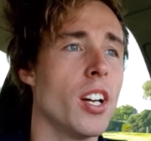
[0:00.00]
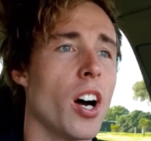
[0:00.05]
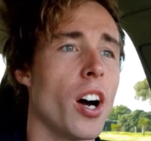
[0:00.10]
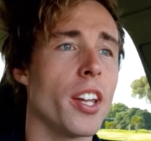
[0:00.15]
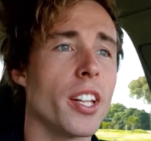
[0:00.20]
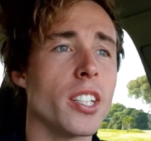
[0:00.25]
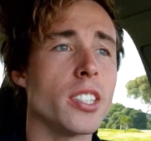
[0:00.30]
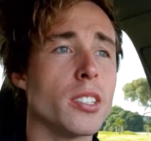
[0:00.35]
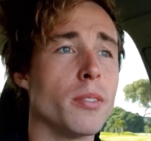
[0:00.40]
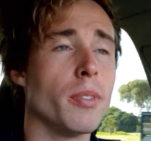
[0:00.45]

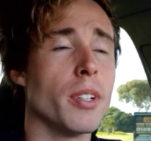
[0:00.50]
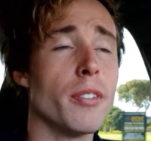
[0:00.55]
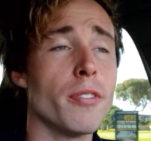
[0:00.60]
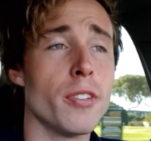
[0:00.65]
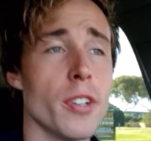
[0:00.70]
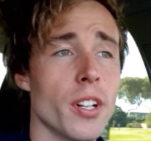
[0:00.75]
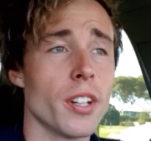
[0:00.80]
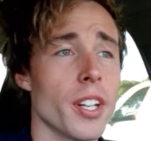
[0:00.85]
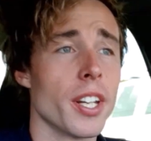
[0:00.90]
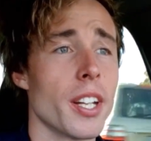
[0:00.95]
I think as a
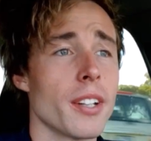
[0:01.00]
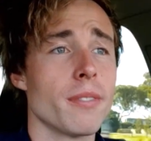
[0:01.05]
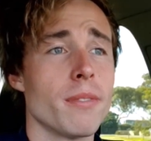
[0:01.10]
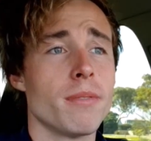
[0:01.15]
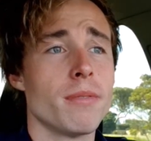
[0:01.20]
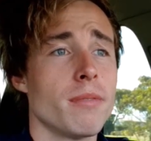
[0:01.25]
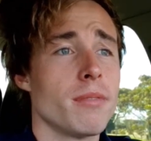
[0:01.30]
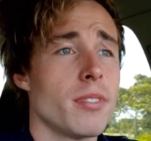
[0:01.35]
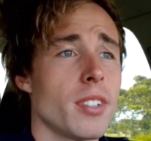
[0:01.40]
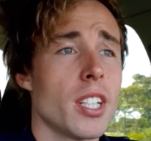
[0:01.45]

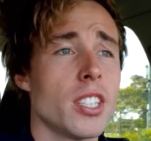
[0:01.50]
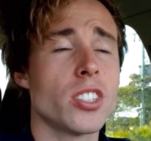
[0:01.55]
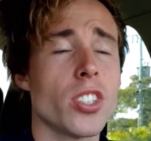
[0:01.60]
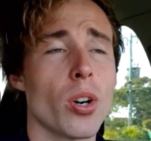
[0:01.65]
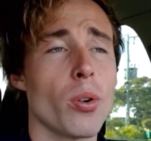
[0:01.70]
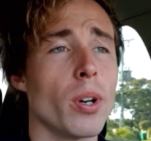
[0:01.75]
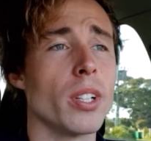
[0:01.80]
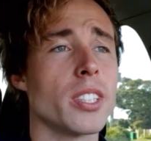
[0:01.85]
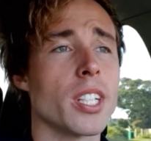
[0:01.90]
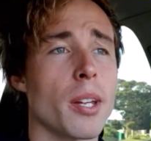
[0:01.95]
midfielder, he's
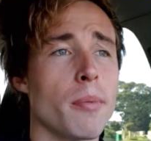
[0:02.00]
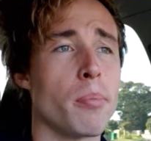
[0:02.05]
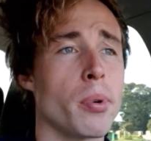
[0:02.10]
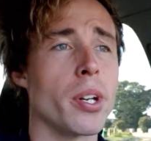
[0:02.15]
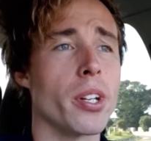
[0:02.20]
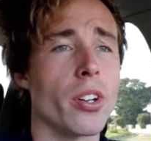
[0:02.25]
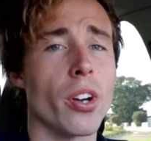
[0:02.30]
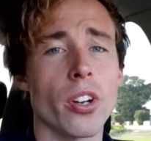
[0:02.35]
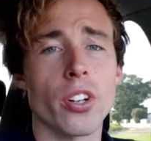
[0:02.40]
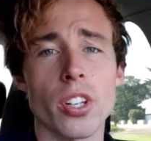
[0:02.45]
always had
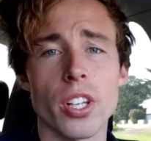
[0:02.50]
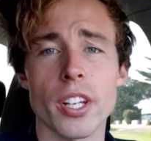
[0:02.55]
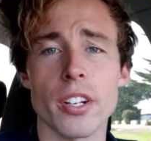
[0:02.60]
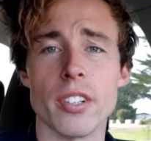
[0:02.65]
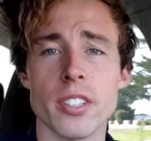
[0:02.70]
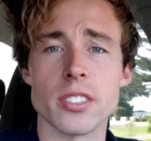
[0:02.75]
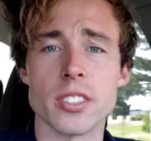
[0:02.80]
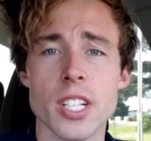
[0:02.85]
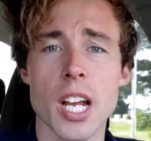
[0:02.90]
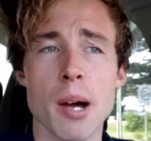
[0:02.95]
pretty good
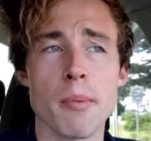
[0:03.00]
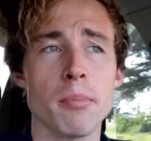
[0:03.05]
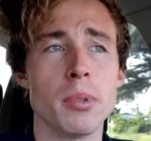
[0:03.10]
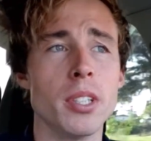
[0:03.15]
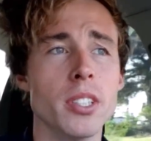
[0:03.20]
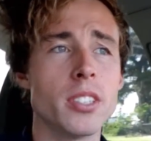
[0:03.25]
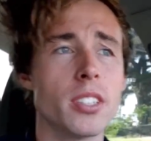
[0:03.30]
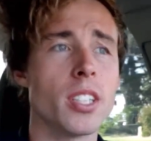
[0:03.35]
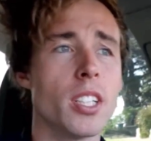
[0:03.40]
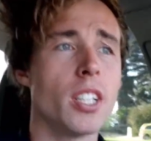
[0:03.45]
clearance
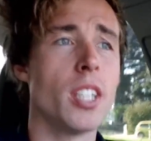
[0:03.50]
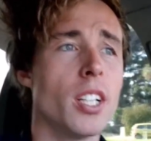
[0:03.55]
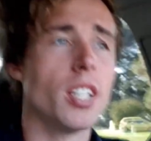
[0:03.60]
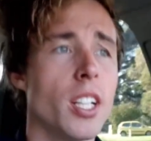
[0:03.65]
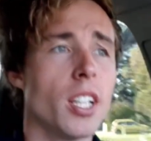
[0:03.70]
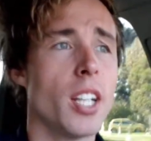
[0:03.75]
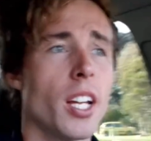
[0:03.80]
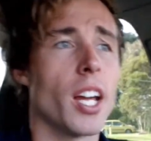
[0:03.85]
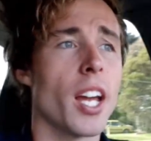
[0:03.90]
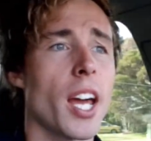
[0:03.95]
numbers,
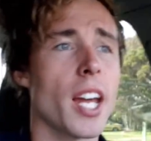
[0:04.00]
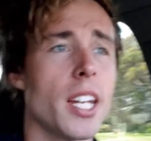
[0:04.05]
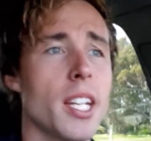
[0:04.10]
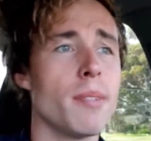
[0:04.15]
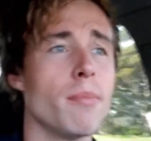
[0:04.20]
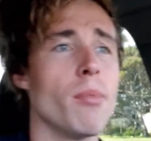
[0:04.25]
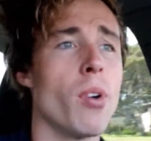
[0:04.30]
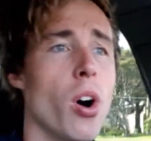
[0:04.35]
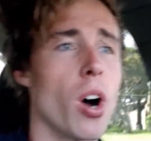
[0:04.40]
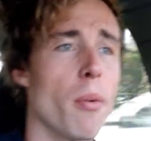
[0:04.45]
and he
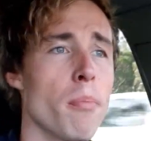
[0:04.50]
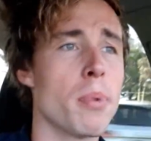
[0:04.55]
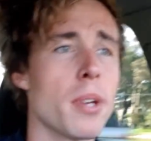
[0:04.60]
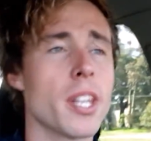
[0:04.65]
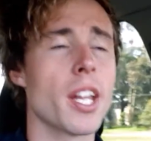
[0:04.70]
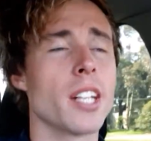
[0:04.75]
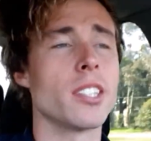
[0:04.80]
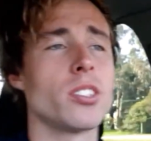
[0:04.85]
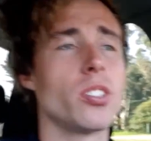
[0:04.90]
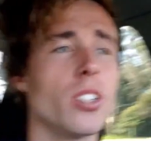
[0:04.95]
might be
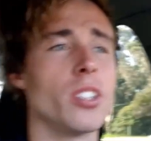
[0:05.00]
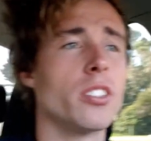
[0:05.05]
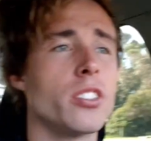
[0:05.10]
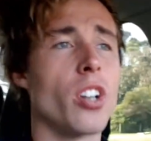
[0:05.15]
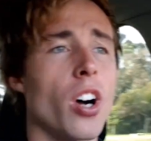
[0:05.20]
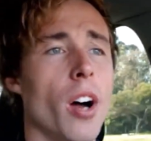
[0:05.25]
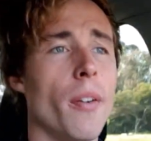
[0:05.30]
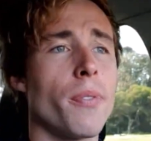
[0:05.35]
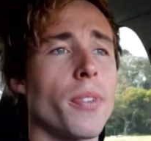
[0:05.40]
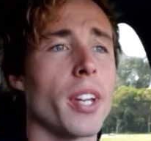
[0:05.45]
that sort of
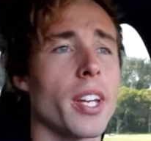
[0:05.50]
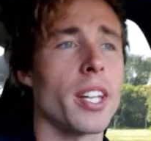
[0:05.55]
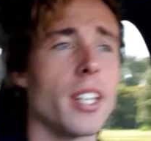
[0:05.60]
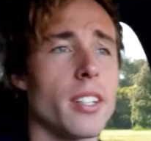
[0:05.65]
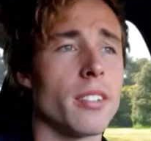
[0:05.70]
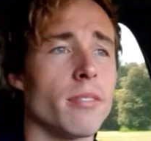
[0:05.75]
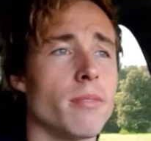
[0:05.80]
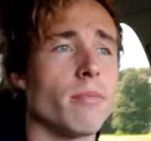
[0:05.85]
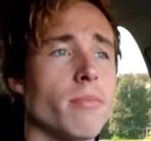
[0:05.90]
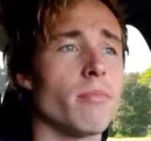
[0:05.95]
type that
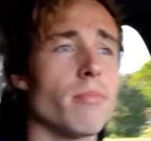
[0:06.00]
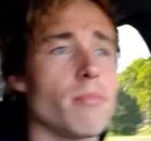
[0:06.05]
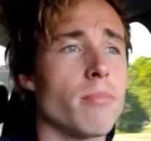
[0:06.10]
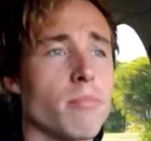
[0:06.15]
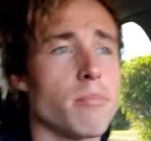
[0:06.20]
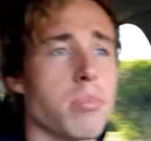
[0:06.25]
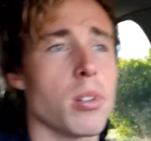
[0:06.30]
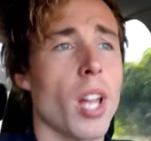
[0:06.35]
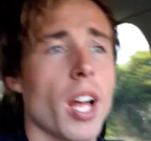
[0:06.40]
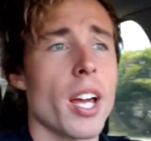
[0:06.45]
can
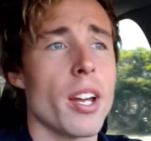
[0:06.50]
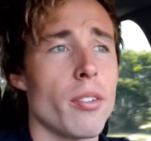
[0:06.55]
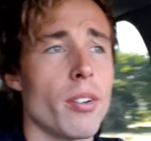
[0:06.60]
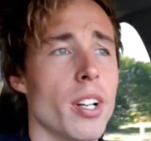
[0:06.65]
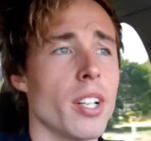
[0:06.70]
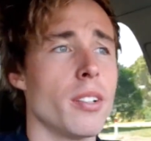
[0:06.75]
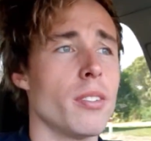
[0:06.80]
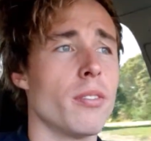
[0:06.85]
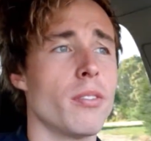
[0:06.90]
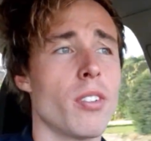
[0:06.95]
play a
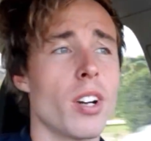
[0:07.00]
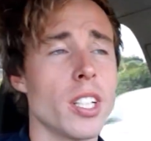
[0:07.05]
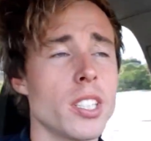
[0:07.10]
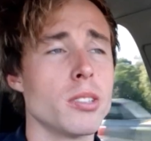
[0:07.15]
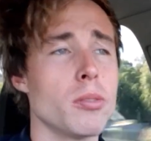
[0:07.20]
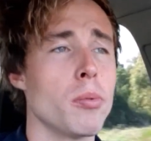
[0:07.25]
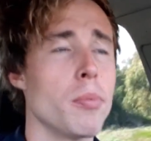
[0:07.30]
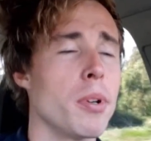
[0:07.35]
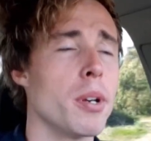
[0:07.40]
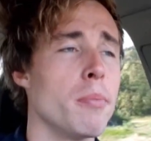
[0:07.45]

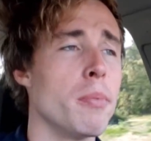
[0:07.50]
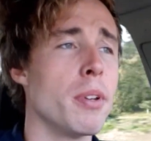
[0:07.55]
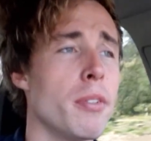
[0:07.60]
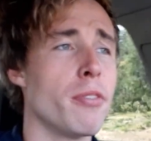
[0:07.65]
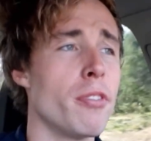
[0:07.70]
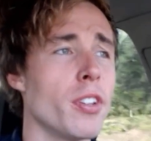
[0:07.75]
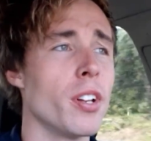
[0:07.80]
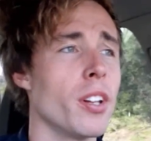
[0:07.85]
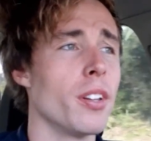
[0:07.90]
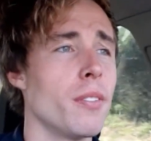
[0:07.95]
reasonable bit of
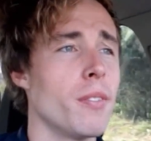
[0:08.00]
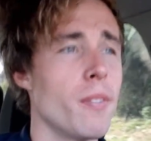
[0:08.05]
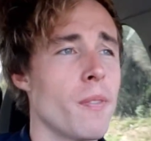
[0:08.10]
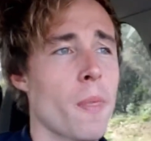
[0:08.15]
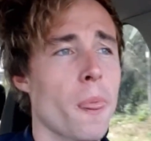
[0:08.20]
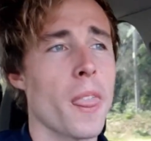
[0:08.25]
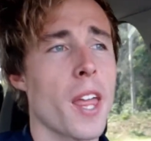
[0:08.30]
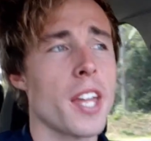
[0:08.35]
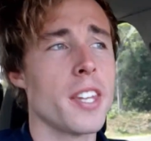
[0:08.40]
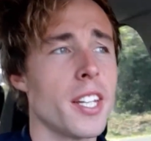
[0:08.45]
midfield
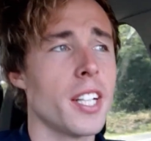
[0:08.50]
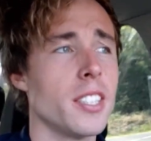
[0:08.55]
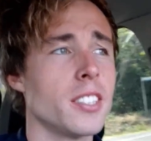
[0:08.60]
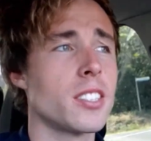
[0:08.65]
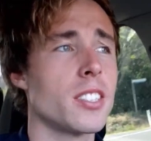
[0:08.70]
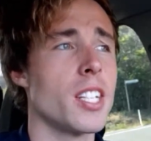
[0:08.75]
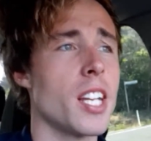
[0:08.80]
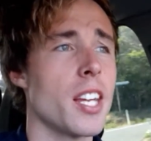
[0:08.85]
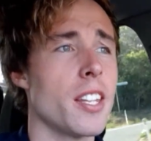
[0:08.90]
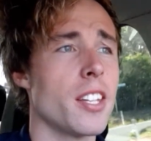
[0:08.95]
and then
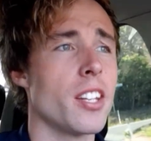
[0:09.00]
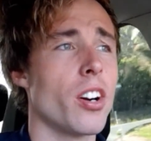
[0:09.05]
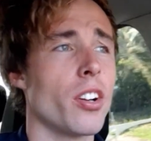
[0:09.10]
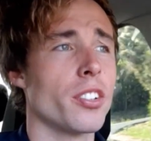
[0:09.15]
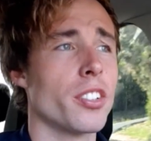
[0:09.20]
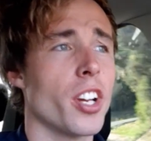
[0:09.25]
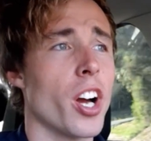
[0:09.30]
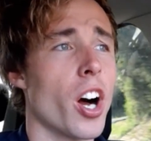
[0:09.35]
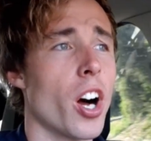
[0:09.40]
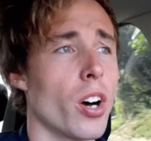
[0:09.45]
snare the
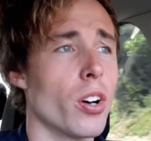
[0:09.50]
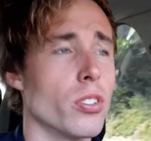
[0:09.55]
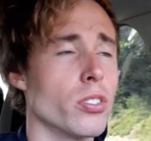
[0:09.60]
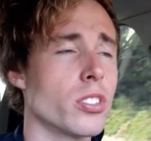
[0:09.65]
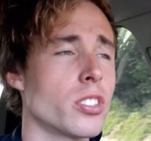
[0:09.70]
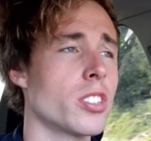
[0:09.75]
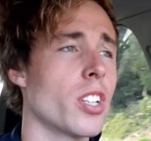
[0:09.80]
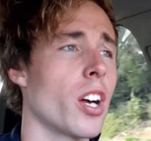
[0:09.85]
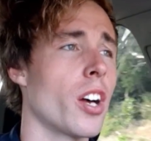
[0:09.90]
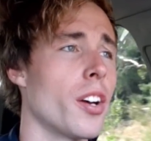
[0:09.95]
odd goal.
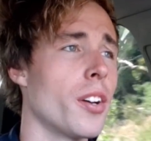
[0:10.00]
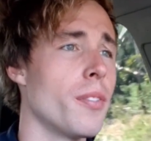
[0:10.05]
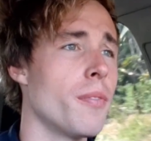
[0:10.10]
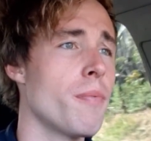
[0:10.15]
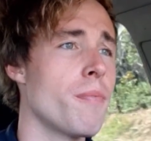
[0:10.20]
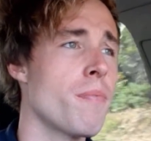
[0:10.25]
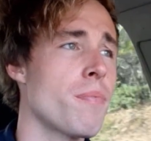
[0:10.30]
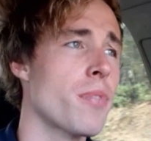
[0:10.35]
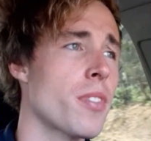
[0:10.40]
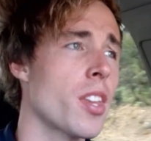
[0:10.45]
So I
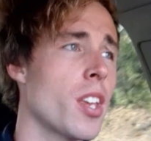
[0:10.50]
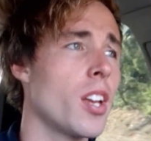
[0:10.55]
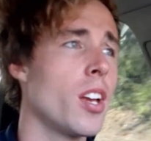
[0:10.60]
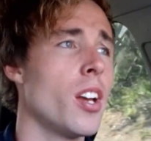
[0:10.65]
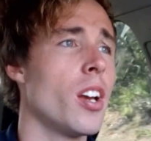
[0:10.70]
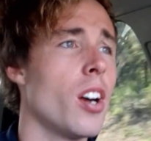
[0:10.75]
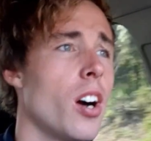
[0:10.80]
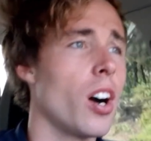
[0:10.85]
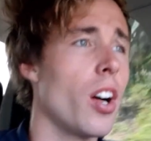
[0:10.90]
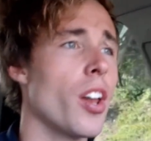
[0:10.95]

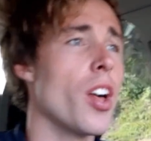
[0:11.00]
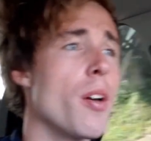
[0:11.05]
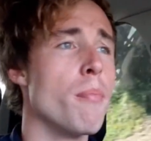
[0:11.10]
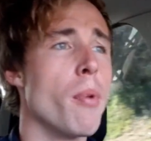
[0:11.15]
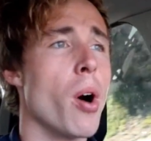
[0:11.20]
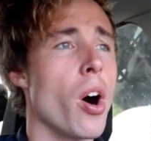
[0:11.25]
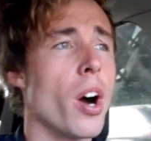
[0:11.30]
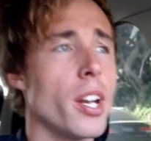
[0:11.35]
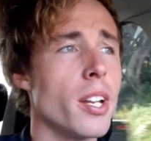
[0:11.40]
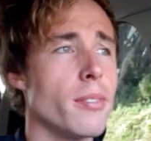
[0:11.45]
don't
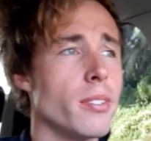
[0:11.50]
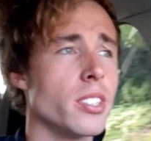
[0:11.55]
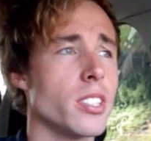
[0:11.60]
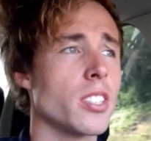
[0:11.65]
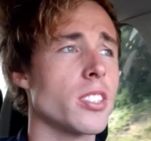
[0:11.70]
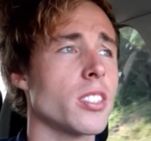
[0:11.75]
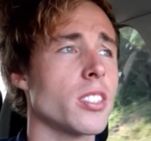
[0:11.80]
mind him as a